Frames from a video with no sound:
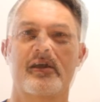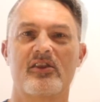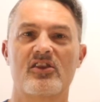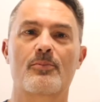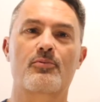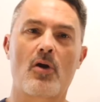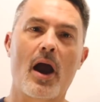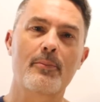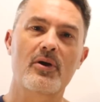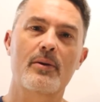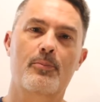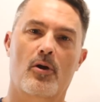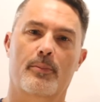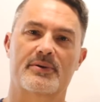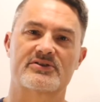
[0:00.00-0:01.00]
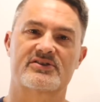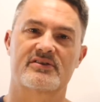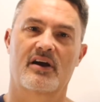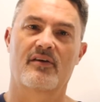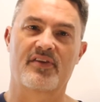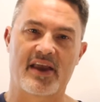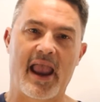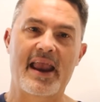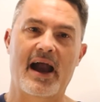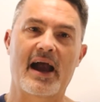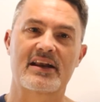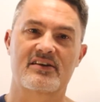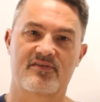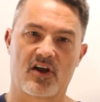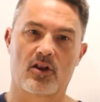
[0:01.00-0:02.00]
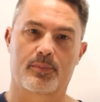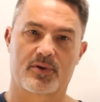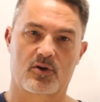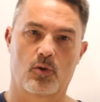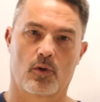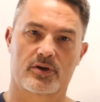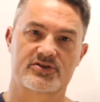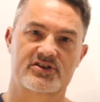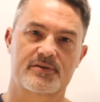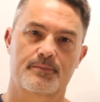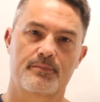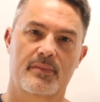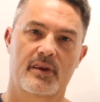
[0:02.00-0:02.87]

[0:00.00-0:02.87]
The primary purpose of the AI developer course